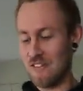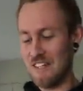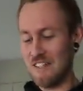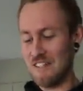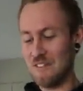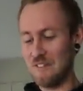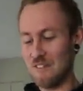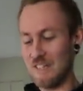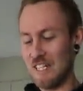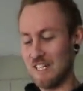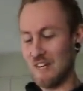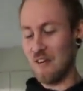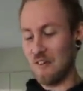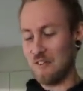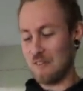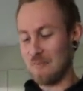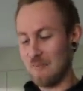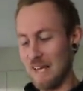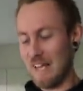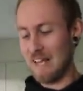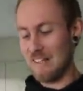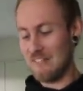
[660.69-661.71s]
these
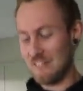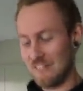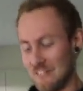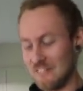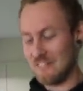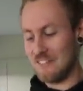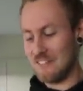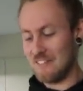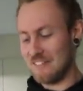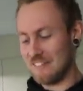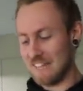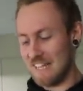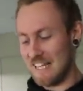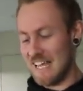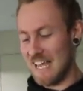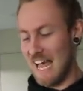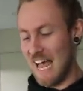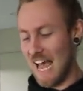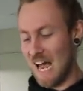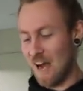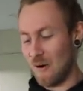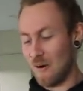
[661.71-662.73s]
videos, man, just to
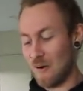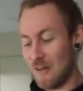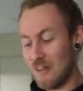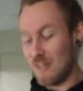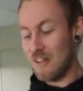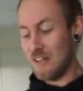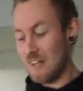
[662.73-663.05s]
see how